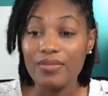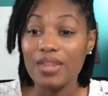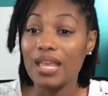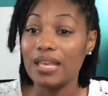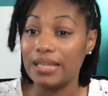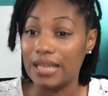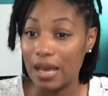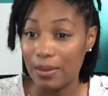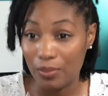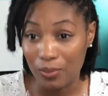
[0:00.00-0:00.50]

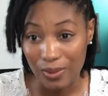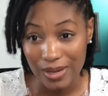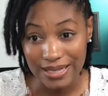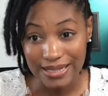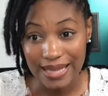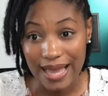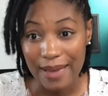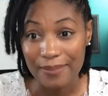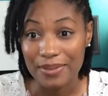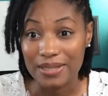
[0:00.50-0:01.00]
yep,
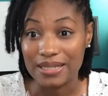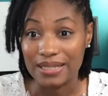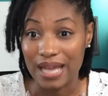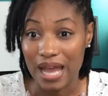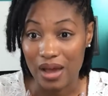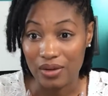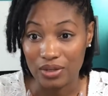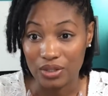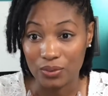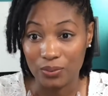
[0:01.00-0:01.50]
WhatsApp is
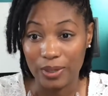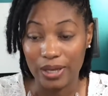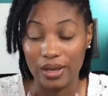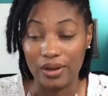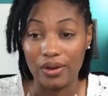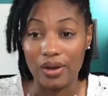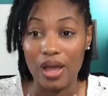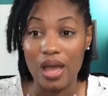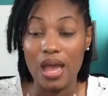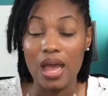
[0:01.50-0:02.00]
down as
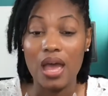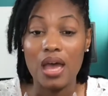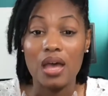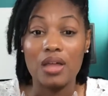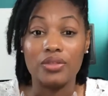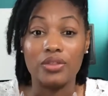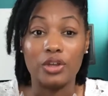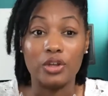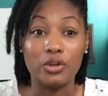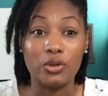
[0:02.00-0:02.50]
well.
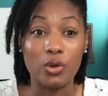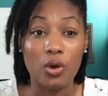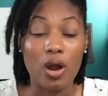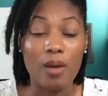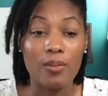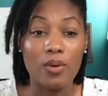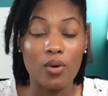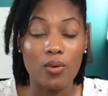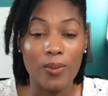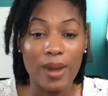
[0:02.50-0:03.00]
The
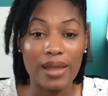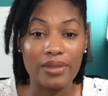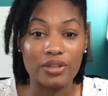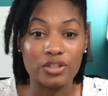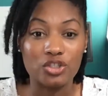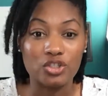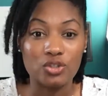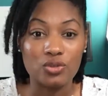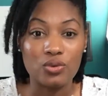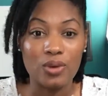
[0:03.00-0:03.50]
normal way
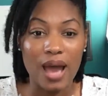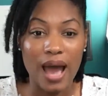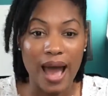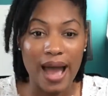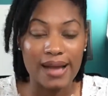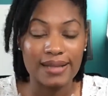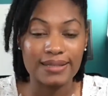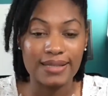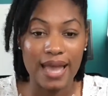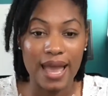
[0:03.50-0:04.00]
that you
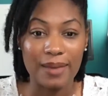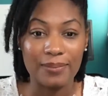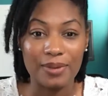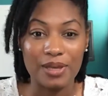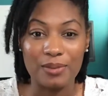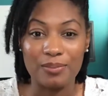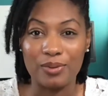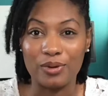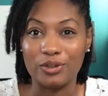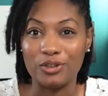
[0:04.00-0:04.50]
contact
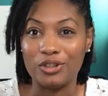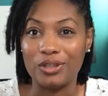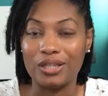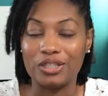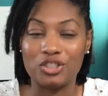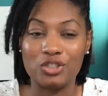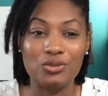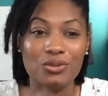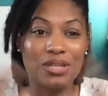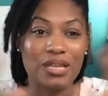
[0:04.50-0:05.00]
people,
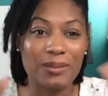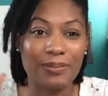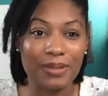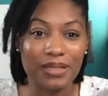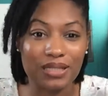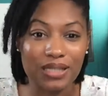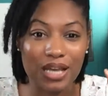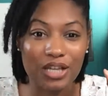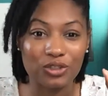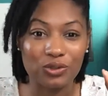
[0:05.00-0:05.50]
that you keep in
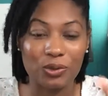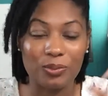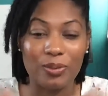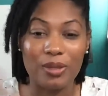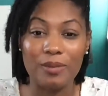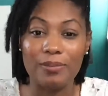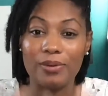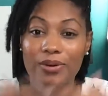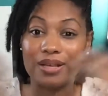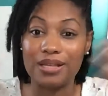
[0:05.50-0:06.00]
touch with
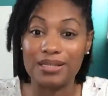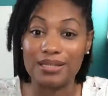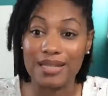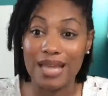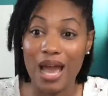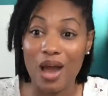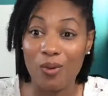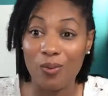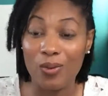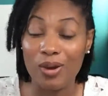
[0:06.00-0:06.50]
people is
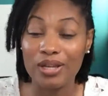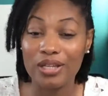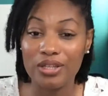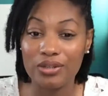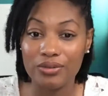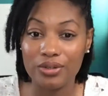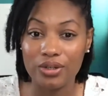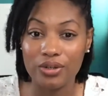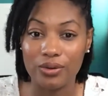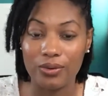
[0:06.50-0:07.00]
down. What do you
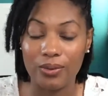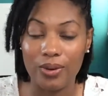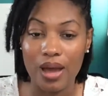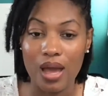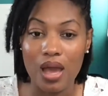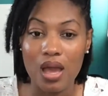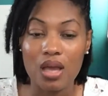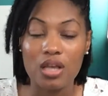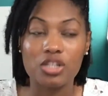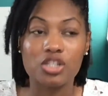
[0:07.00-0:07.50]
do?
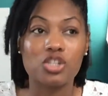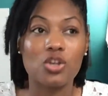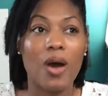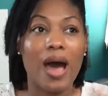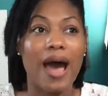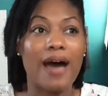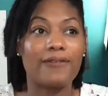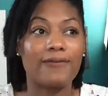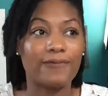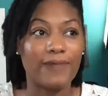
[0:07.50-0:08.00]
So
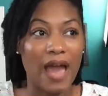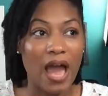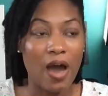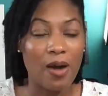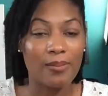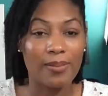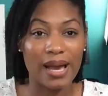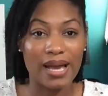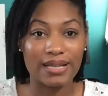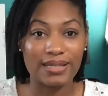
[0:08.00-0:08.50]
I
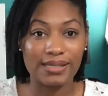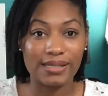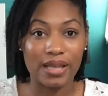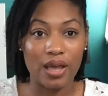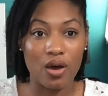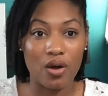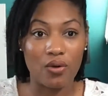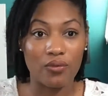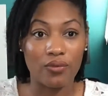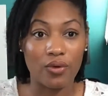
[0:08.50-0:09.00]
found
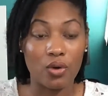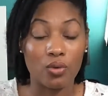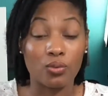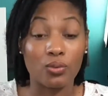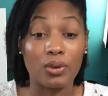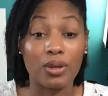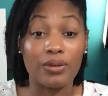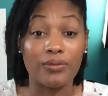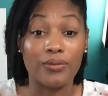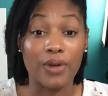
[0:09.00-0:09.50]
myself
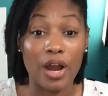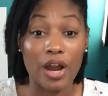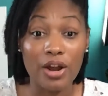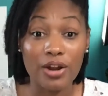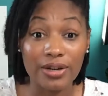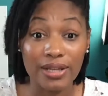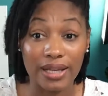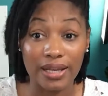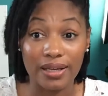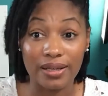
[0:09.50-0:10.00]

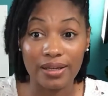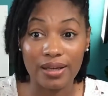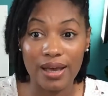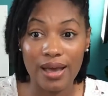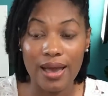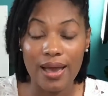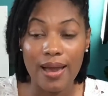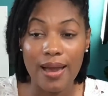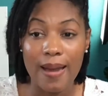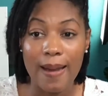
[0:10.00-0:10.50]
reverting
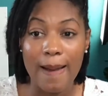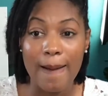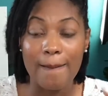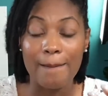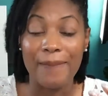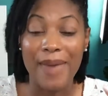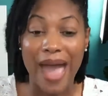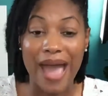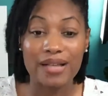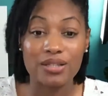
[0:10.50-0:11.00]

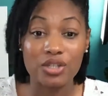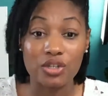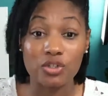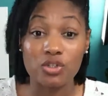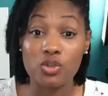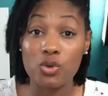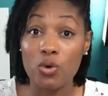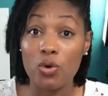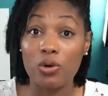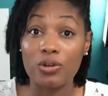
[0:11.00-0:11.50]
back to
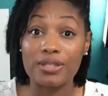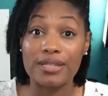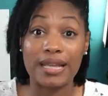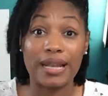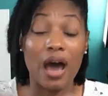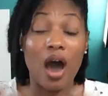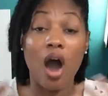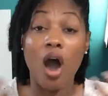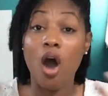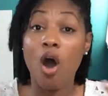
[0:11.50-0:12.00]
tools that
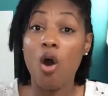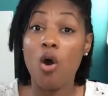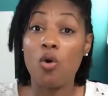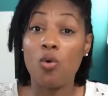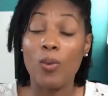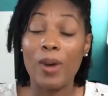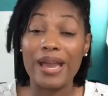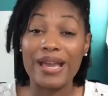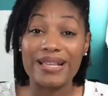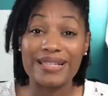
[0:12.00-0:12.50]
I
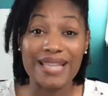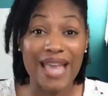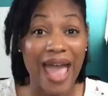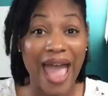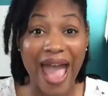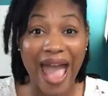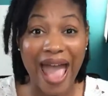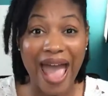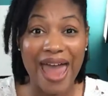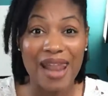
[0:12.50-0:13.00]
always
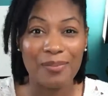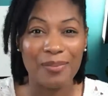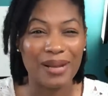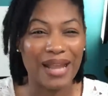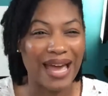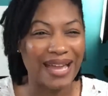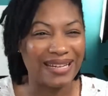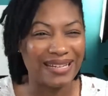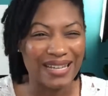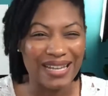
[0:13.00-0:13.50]
had, but
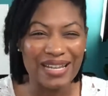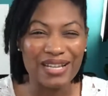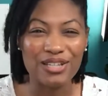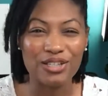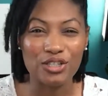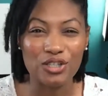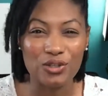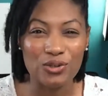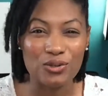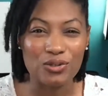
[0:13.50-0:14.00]
I didn't
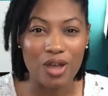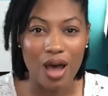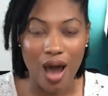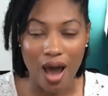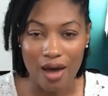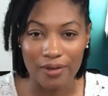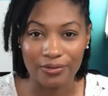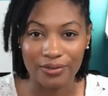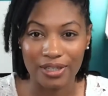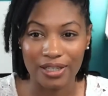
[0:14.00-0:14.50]
use
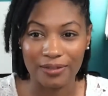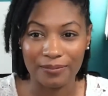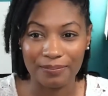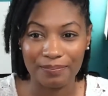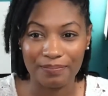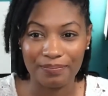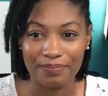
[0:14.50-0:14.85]
often.